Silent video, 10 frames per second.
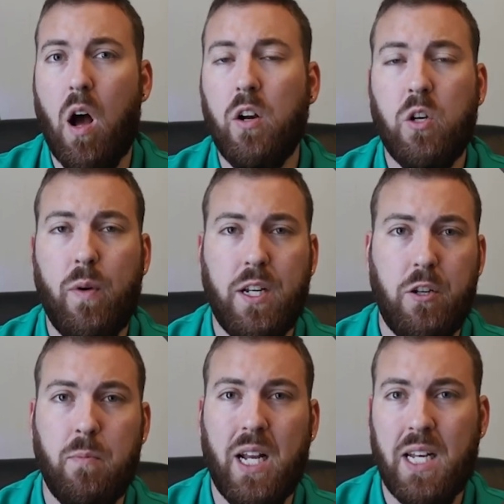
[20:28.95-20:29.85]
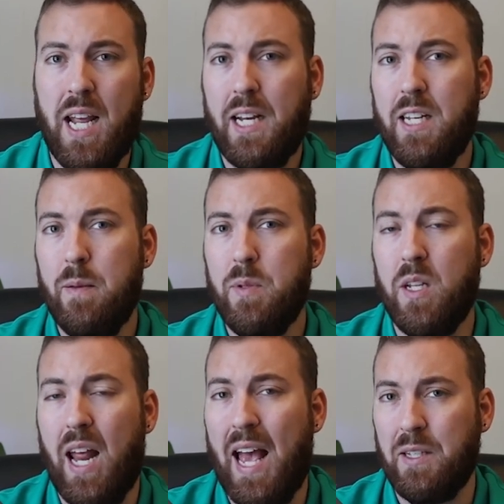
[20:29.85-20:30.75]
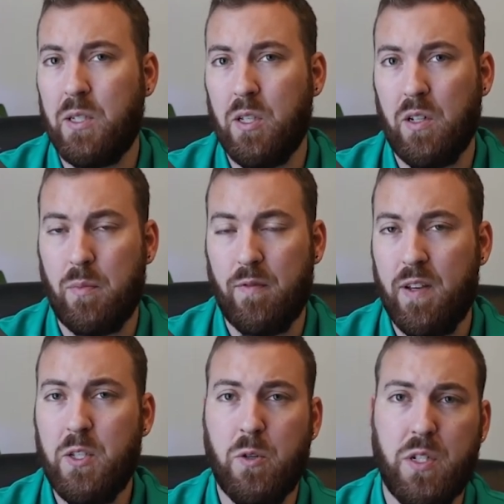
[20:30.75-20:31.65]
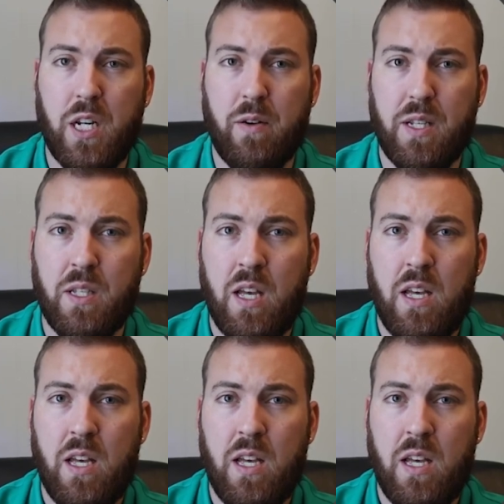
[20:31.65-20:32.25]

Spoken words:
ongoing 2-minute tech tips and Ask SolidProfessor series,